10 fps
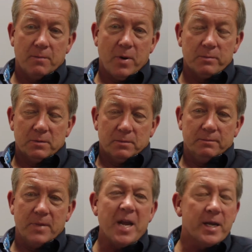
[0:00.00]
perhaps
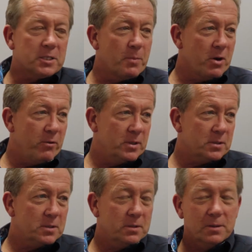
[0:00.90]

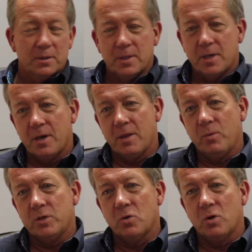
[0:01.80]
inexperience, and then
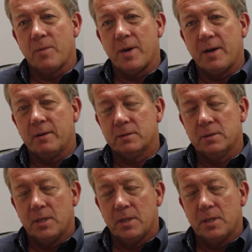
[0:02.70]
we talk about